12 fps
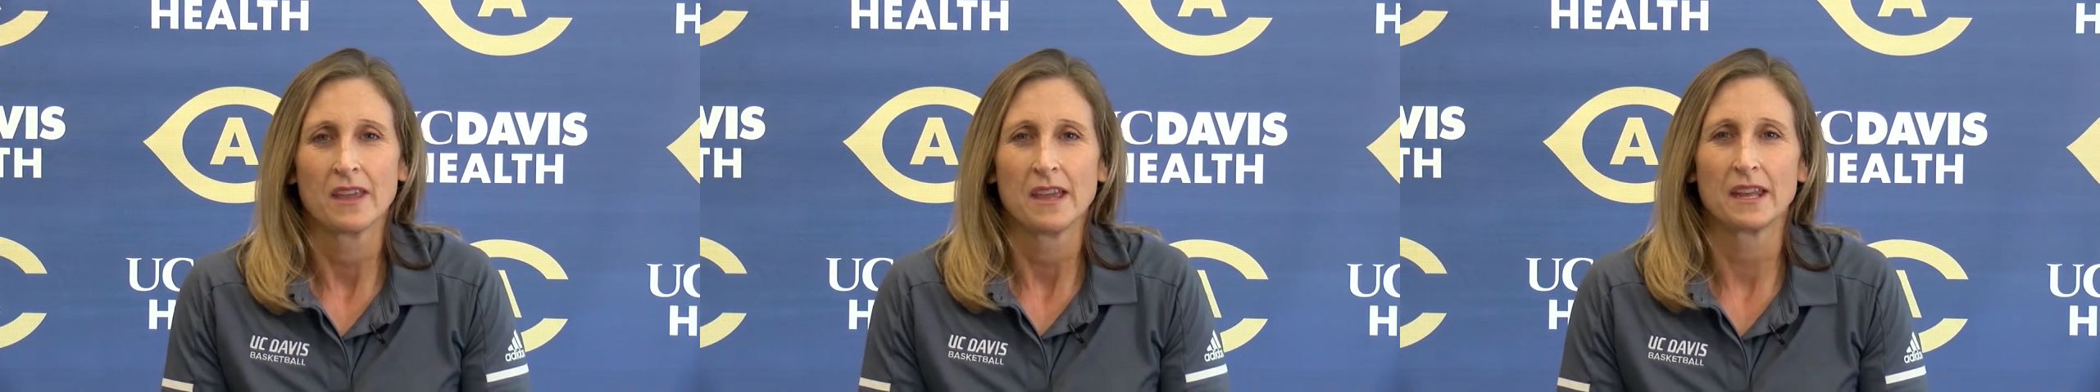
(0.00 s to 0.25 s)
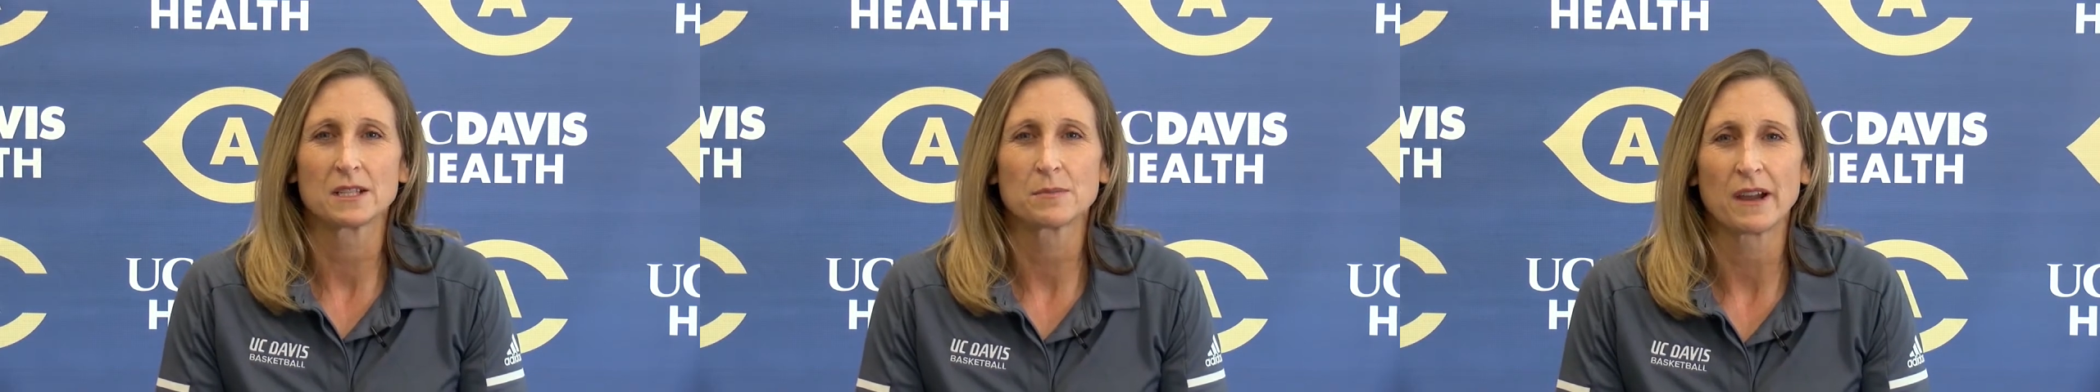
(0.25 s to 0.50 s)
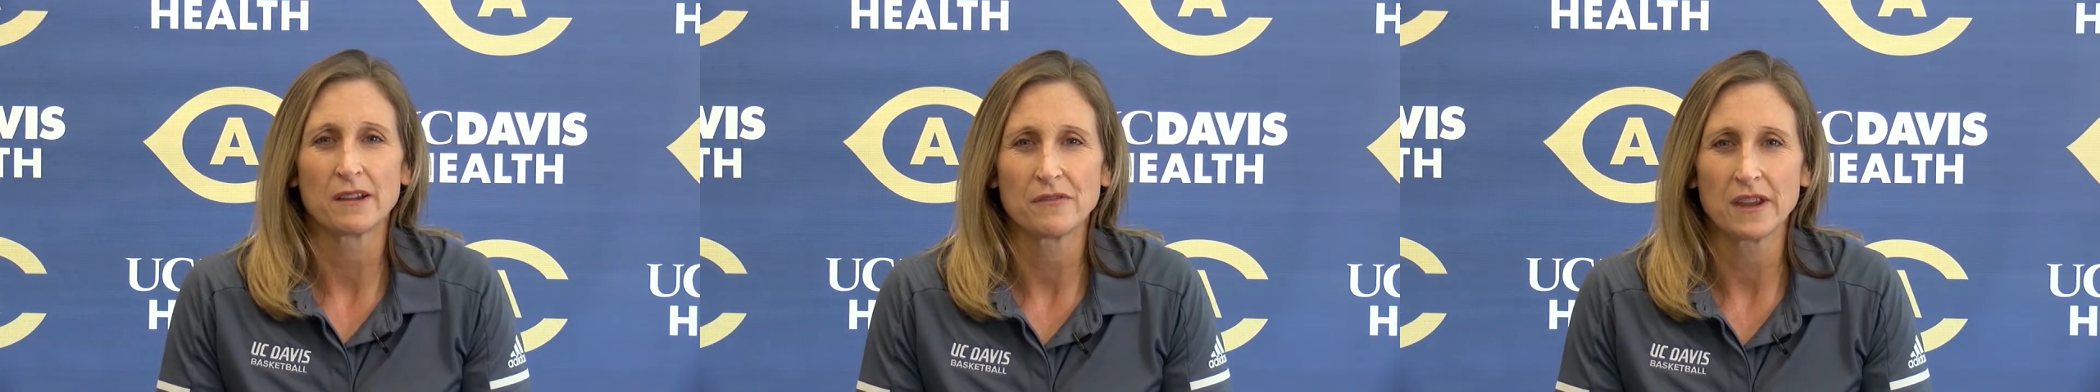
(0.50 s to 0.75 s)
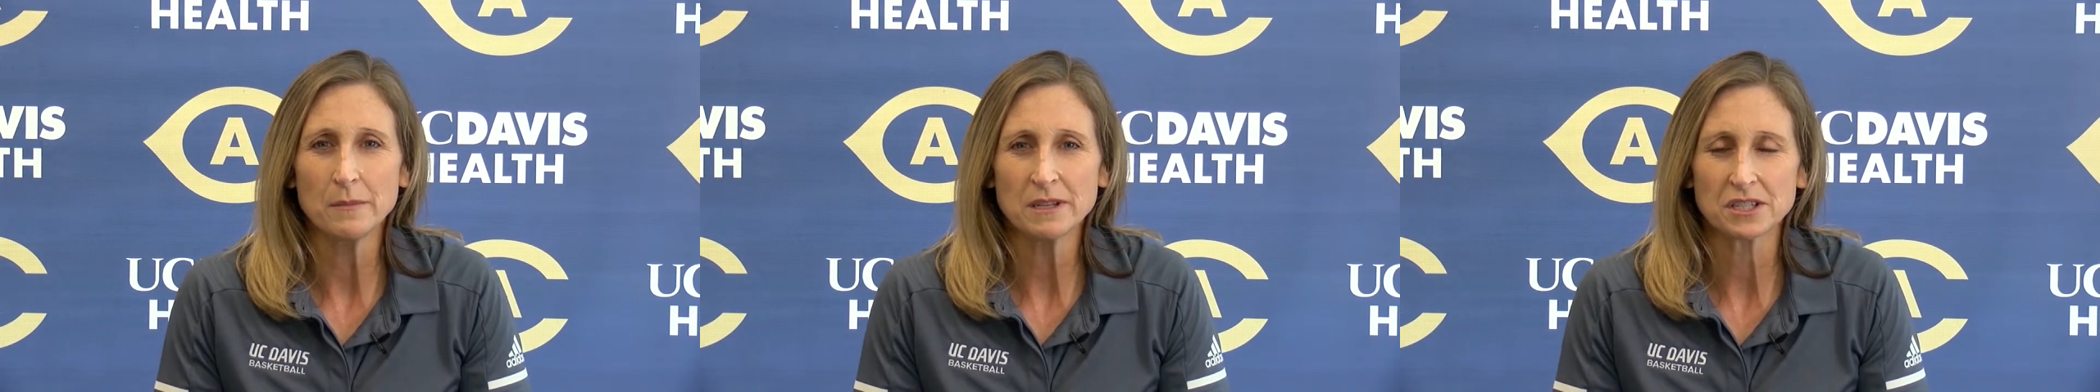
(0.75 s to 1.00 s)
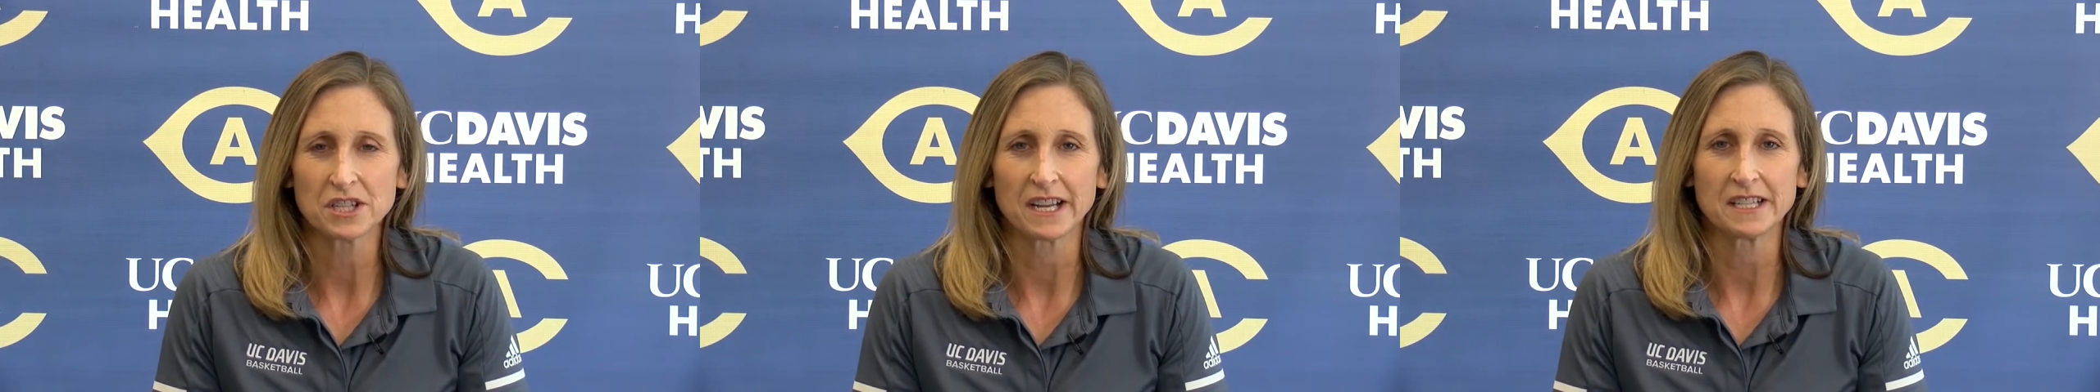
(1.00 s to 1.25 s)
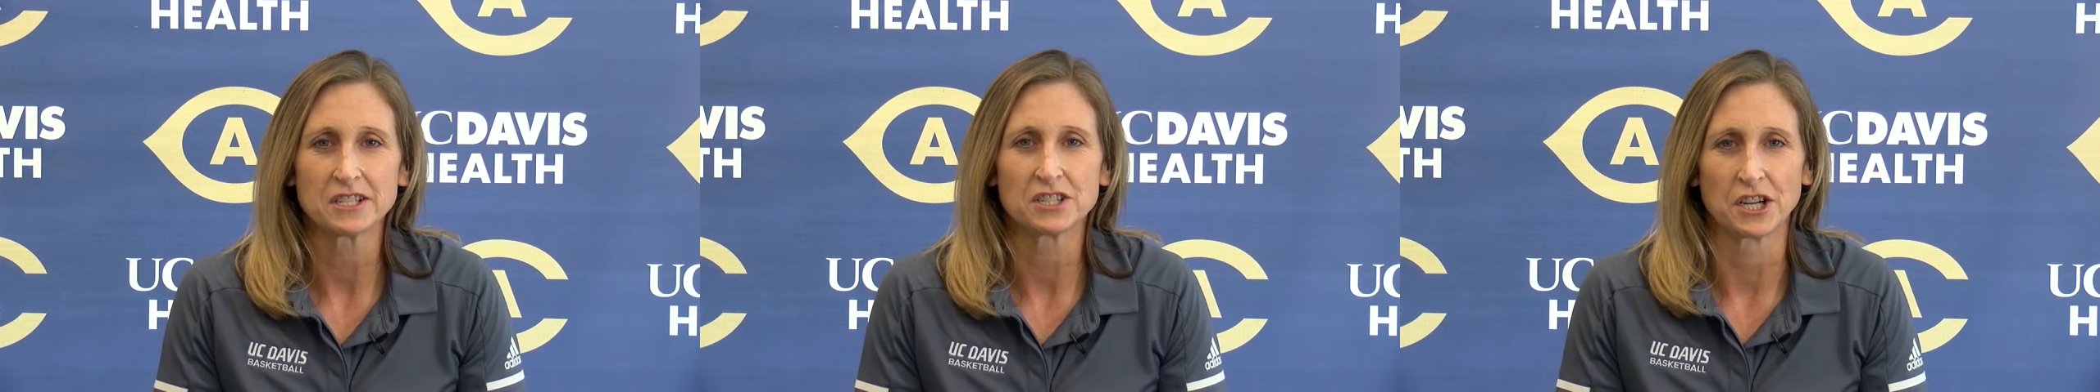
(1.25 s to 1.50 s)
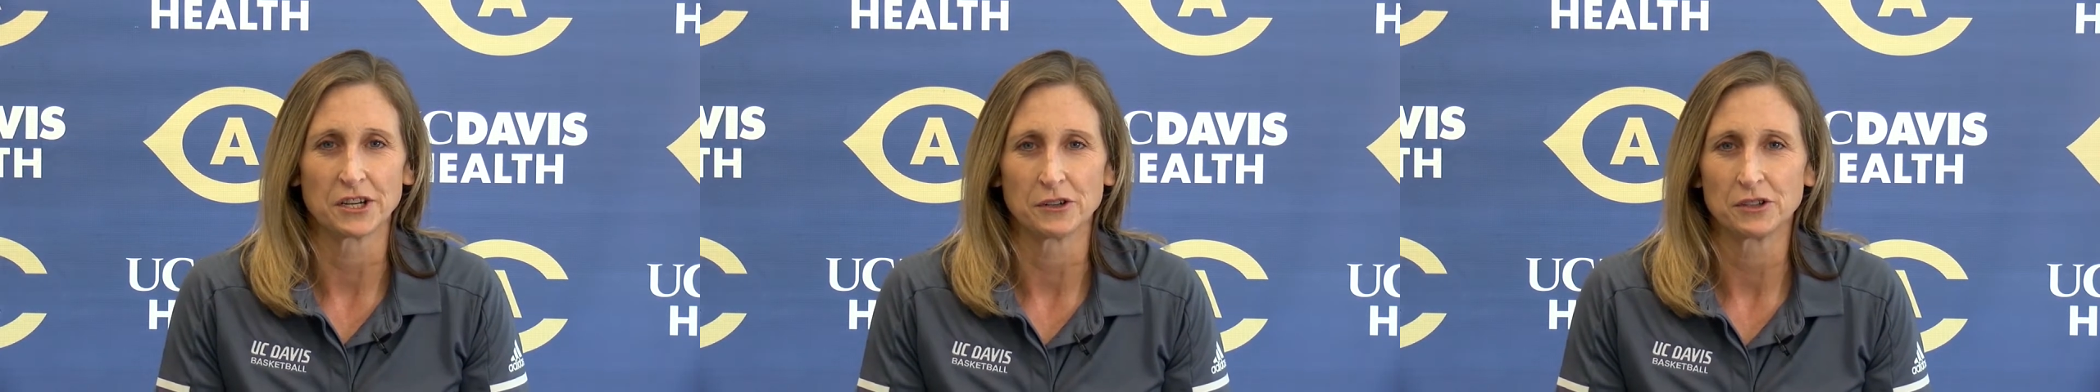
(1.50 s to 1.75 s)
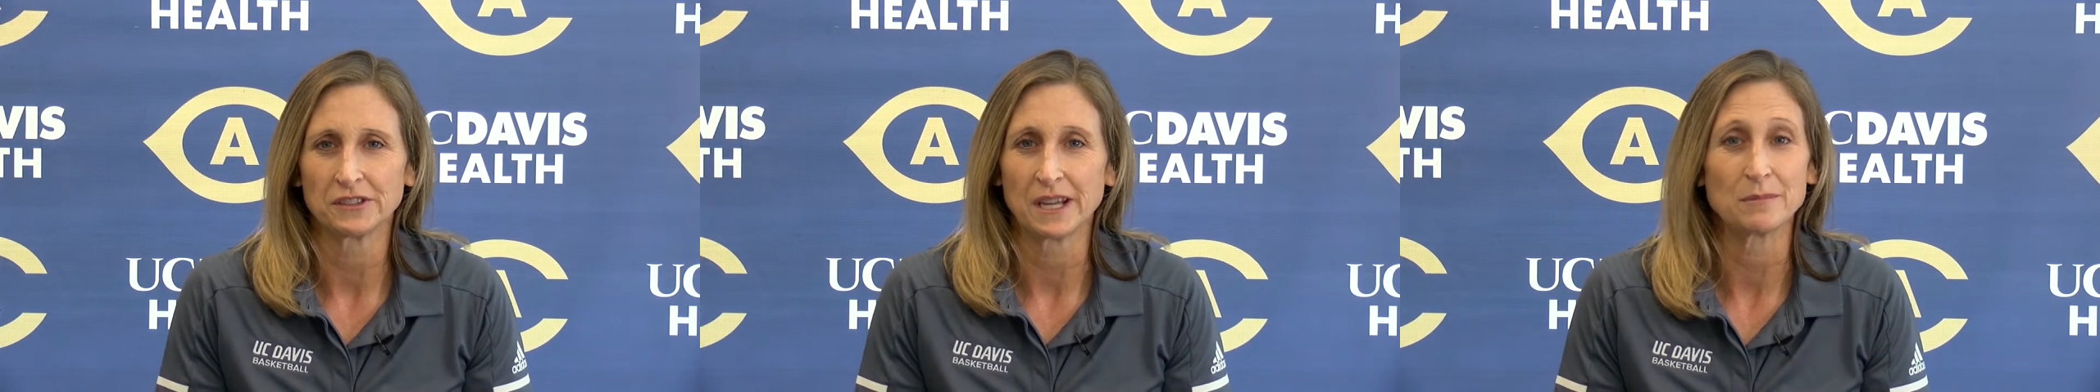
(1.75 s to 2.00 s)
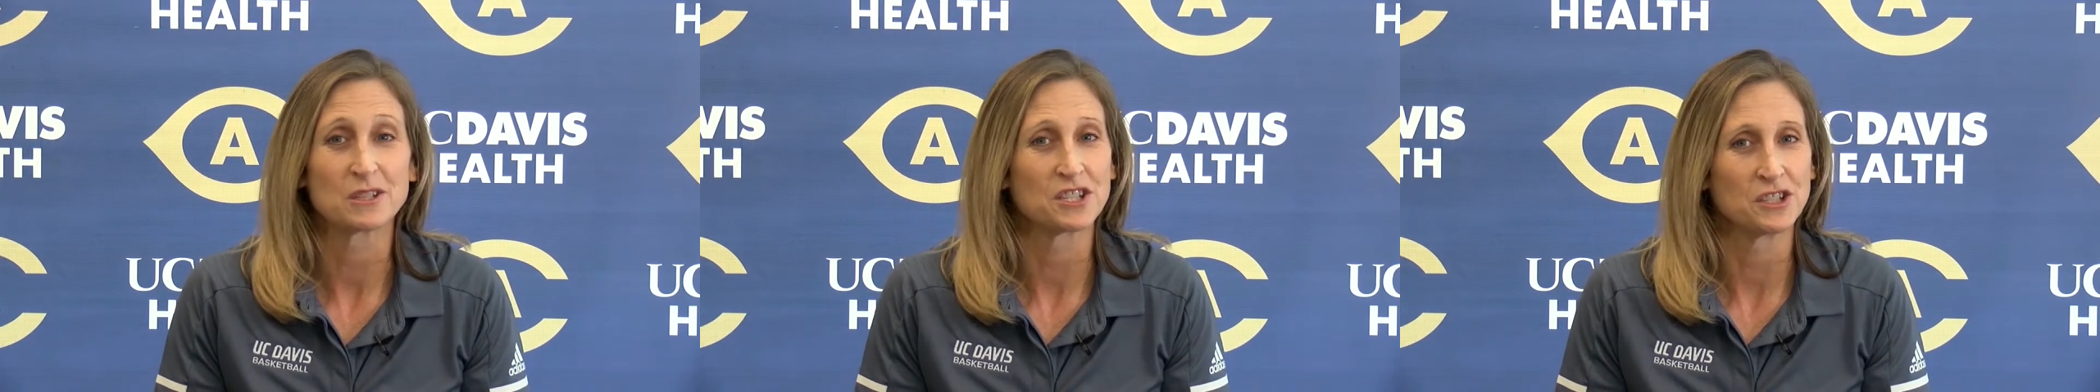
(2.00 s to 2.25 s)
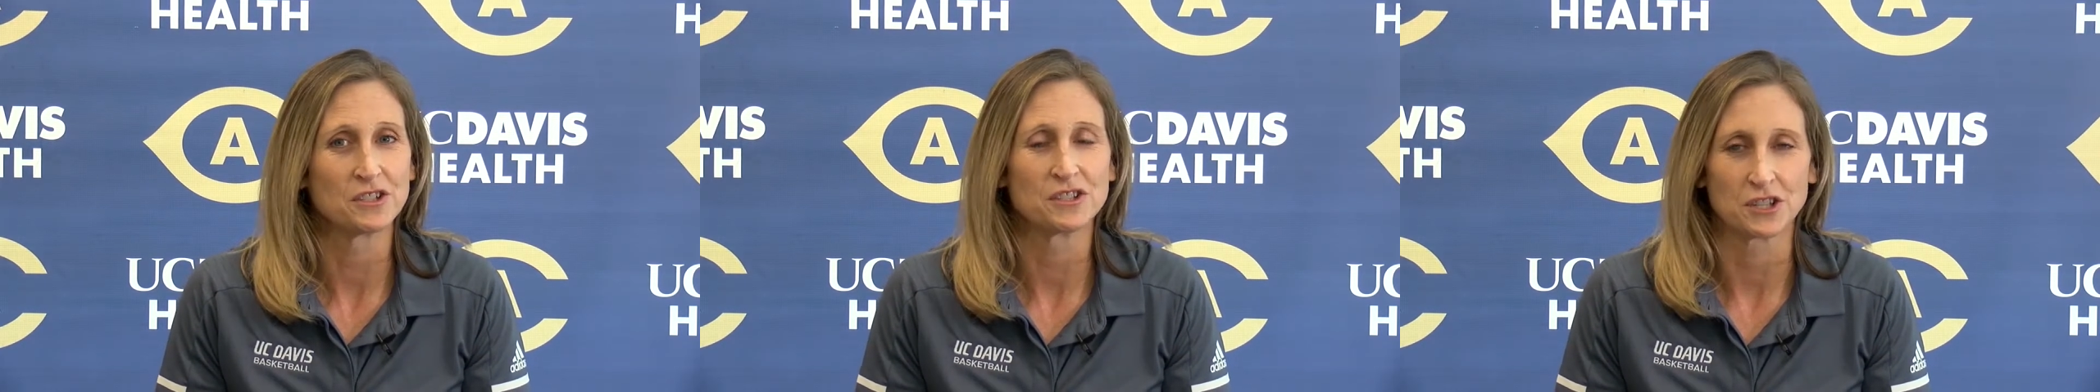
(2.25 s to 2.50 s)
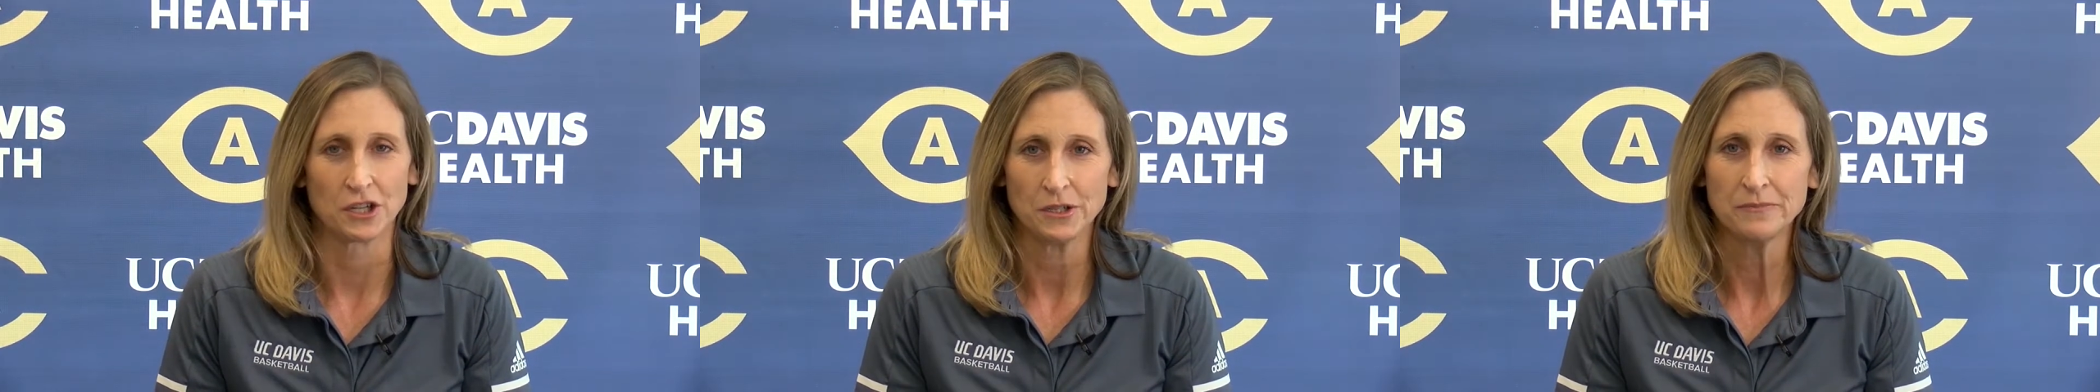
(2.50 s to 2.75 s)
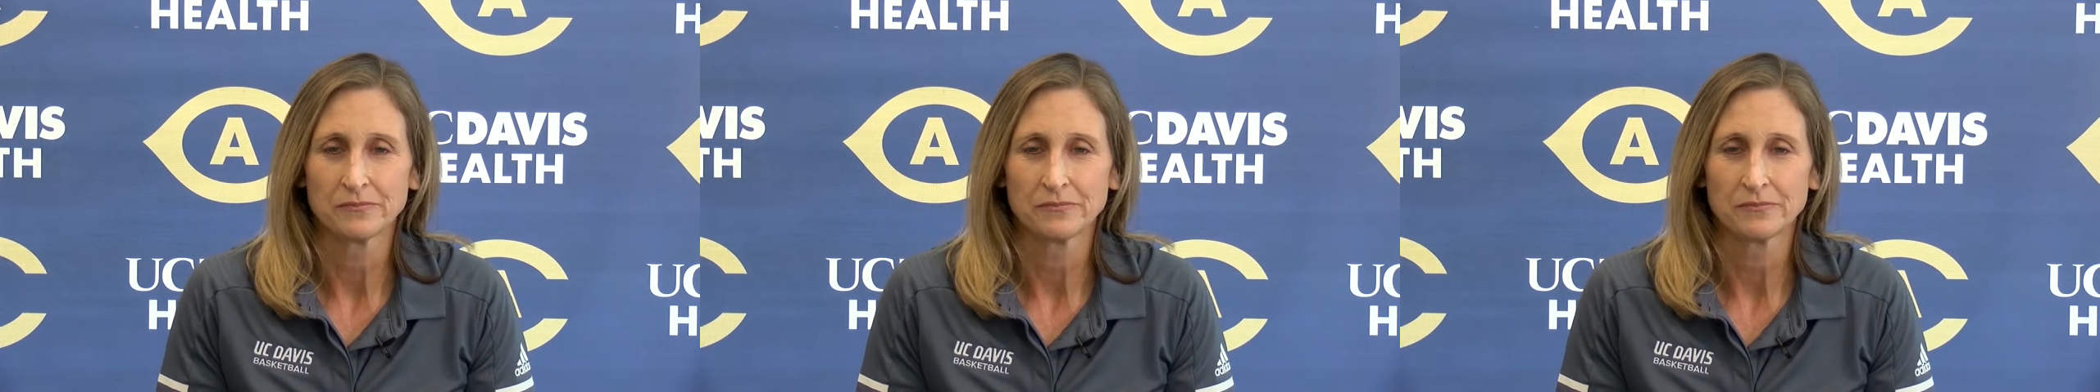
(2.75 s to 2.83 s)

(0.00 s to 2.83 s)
and it's by a famous Chinese general named Sun Tzu,